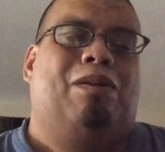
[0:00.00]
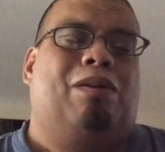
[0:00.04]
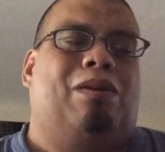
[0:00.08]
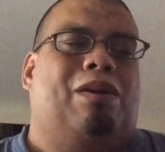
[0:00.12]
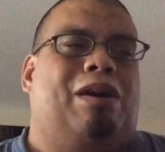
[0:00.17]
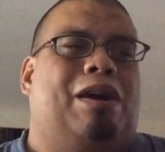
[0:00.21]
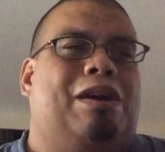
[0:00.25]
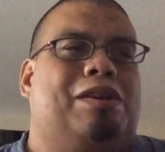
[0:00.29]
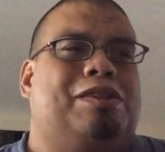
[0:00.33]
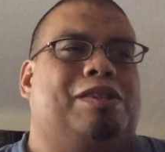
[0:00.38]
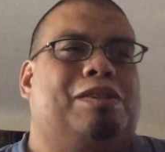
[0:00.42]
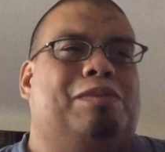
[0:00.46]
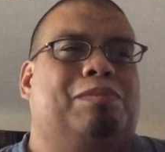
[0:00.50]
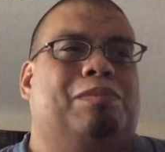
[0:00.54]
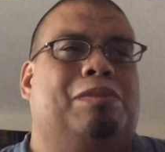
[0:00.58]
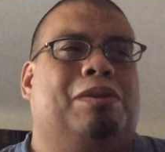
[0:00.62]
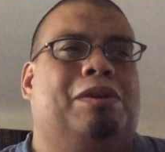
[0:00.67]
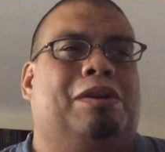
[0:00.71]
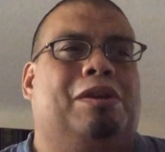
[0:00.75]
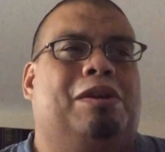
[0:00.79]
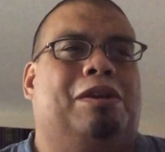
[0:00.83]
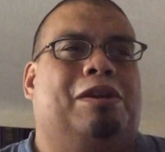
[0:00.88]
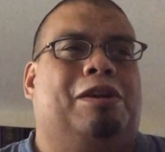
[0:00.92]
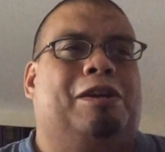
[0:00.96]
were awesome.
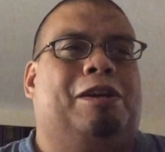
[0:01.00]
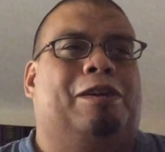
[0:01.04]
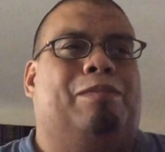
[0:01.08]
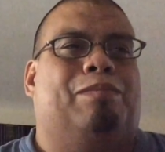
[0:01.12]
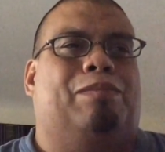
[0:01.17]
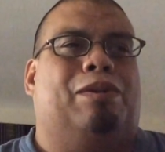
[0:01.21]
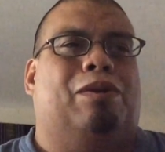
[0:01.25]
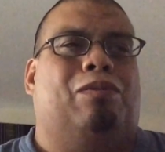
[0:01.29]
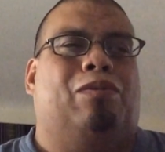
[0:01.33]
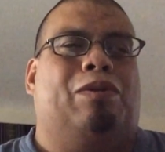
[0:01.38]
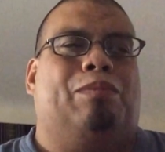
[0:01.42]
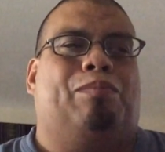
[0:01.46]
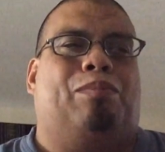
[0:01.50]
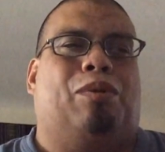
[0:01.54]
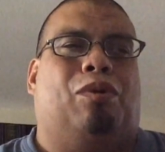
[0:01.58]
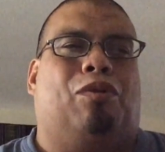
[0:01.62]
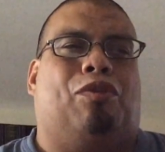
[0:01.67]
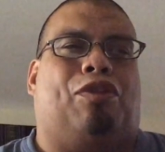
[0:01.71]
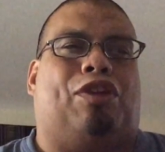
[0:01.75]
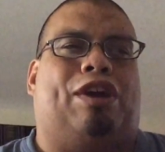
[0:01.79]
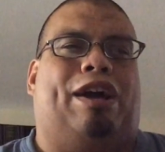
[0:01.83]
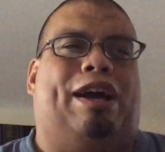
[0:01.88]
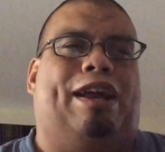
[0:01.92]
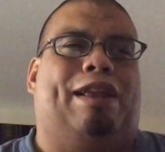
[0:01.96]
But we
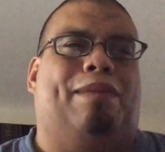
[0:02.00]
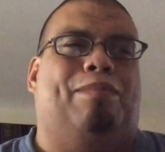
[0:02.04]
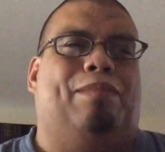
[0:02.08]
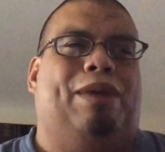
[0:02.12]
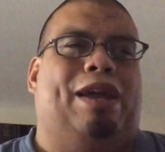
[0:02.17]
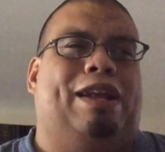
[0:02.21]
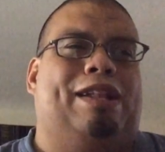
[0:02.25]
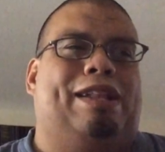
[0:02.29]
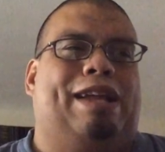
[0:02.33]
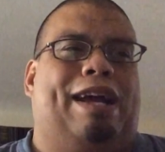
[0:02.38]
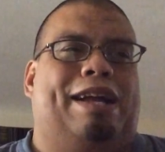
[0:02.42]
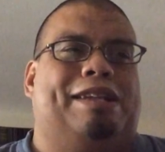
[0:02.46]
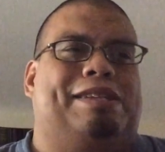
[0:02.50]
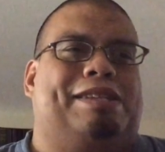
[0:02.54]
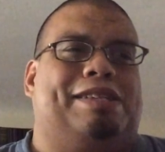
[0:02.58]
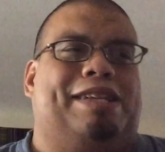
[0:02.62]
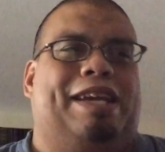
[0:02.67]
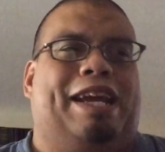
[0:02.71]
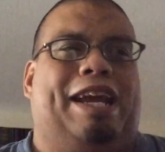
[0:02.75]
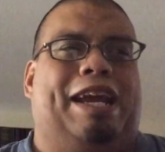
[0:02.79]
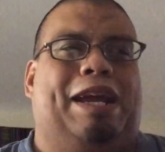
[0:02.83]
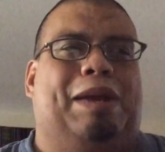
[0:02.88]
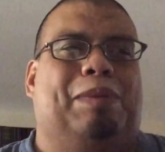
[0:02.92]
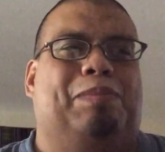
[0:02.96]
both kind of made that
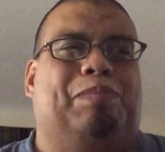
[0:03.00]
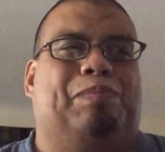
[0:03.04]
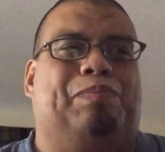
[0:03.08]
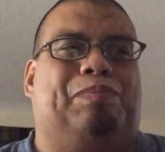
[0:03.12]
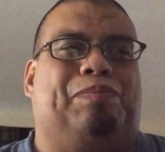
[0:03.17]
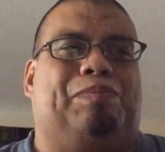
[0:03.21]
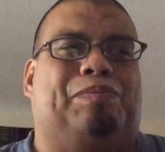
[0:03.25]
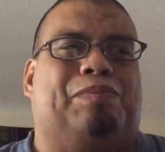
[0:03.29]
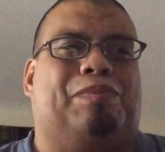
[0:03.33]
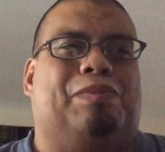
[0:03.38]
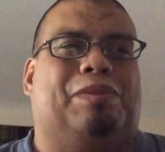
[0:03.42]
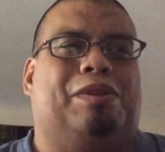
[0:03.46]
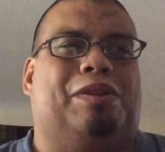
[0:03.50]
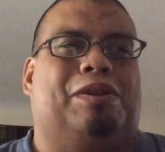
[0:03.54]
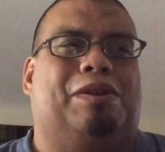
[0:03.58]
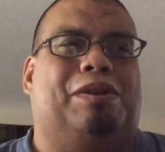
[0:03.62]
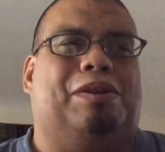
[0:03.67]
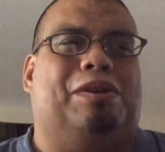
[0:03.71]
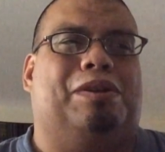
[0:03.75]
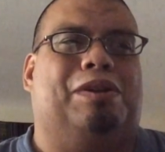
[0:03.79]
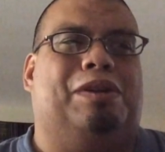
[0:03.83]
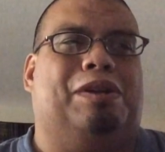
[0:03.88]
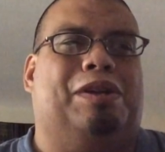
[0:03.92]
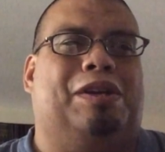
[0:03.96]
same,
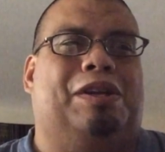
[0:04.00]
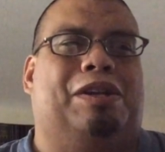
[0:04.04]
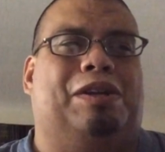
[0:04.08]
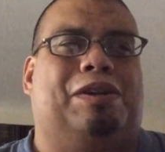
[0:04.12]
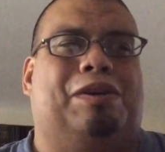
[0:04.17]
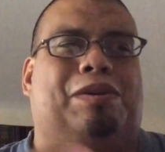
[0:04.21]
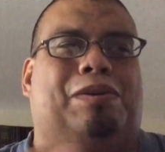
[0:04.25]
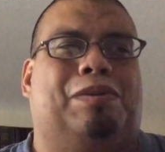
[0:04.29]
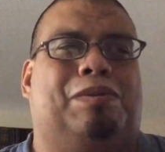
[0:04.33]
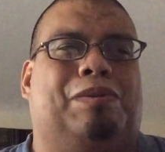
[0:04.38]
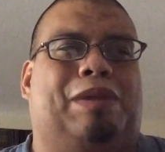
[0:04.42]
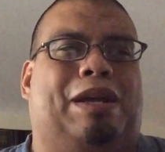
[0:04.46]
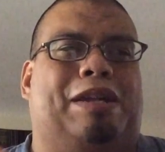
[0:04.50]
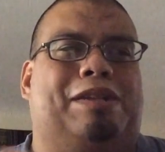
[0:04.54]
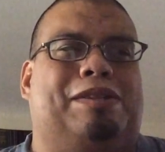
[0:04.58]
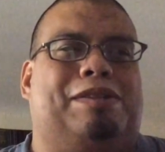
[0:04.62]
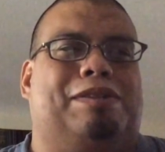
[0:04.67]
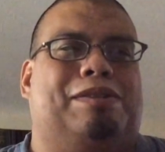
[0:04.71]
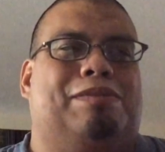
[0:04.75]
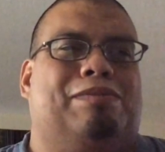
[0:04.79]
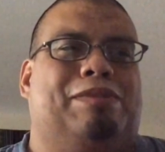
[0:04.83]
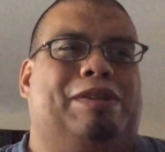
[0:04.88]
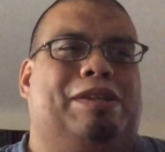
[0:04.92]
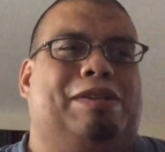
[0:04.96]
you know, that
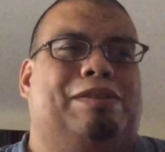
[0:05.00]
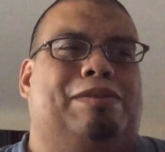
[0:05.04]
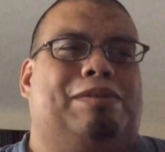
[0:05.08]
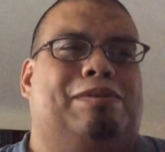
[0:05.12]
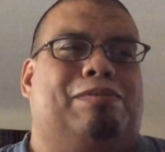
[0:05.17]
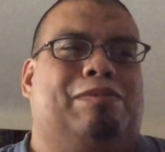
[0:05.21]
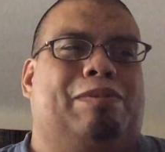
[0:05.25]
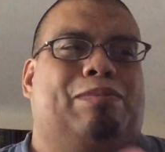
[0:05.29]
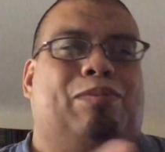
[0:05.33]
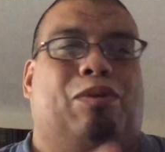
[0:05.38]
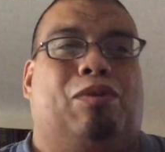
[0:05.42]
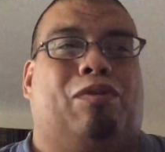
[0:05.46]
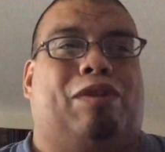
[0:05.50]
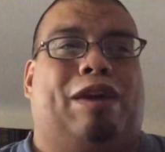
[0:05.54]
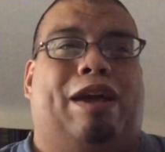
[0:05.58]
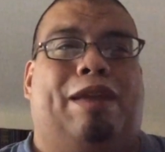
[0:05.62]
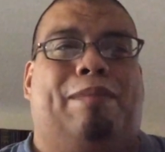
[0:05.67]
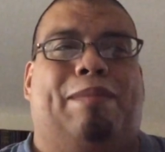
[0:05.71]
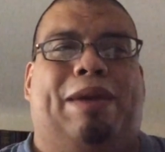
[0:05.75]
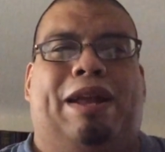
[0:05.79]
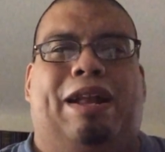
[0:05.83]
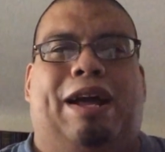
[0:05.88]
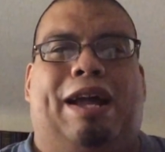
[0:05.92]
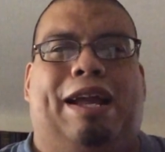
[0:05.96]
we both kind
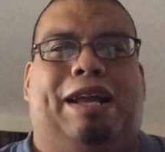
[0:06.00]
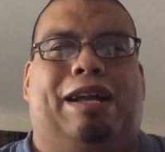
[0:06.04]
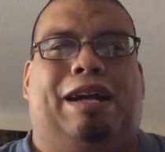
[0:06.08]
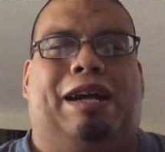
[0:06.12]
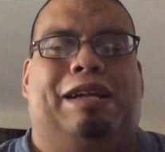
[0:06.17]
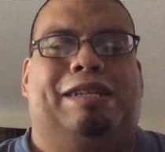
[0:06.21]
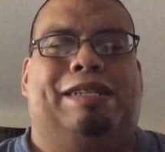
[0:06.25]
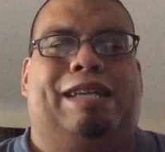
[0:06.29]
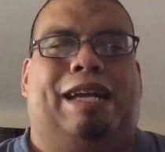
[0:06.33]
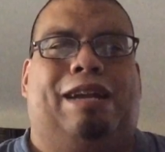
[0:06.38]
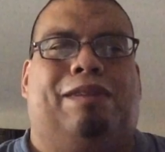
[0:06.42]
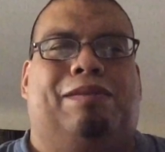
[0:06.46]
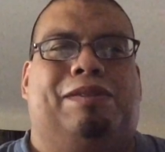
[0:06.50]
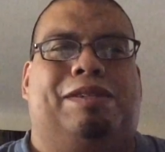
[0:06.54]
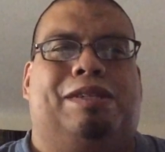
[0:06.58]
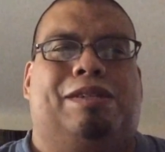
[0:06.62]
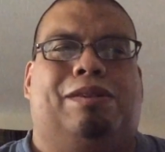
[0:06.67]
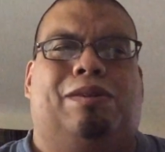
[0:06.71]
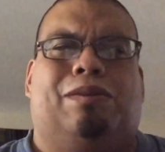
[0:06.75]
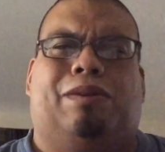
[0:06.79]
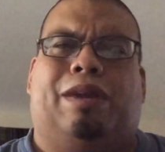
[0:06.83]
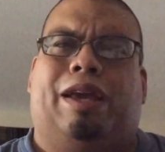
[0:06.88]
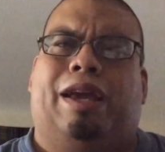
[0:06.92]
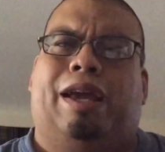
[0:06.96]
of made eye contact. We
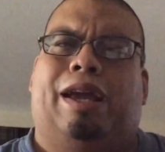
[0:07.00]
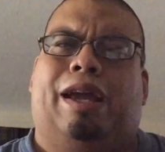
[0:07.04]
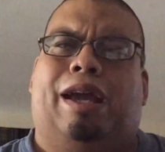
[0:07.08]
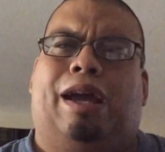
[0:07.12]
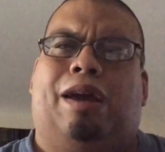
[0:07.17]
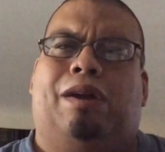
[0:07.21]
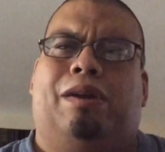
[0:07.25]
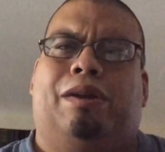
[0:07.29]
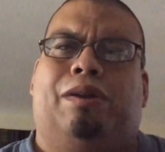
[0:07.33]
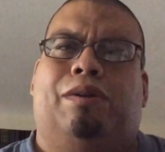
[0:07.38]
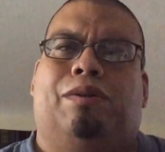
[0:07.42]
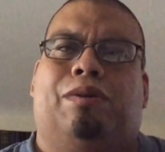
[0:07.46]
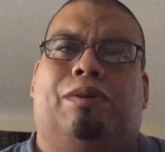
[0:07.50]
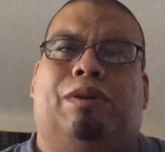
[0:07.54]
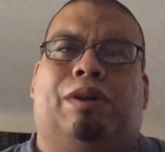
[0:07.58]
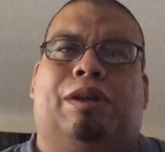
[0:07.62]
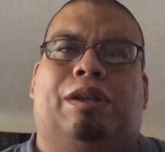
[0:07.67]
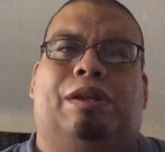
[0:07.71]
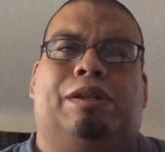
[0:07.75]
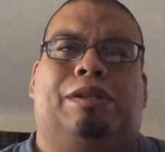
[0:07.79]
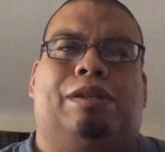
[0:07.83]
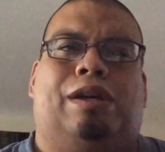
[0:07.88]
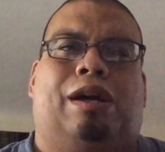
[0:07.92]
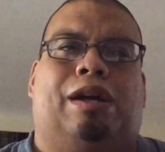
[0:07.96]
said, okay, how are you
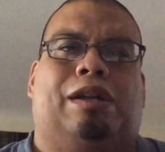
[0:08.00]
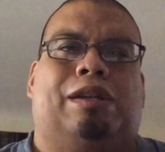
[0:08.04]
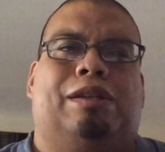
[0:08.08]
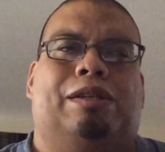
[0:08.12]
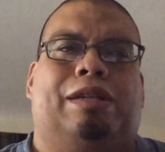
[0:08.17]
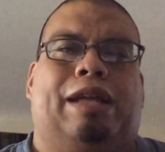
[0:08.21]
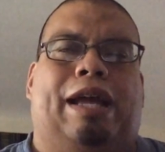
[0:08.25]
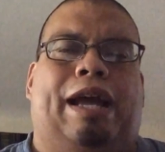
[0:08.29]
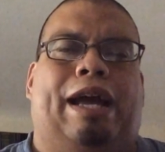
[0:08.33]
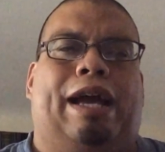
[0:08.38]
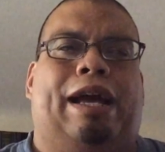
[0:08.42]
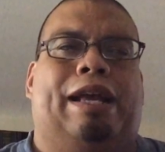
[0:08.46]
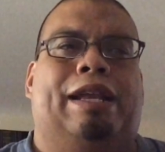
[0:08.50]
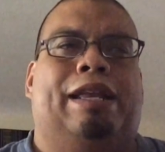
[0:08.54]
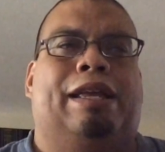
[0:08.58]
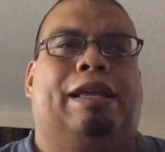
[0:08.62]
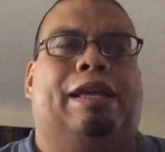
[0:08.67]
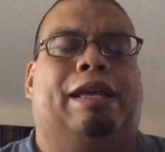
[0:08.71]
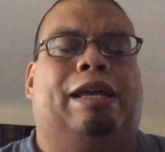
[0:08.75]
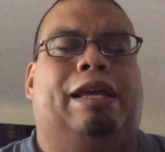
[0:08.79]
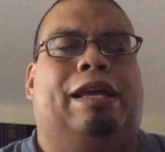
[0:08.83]
going to talk to Dad?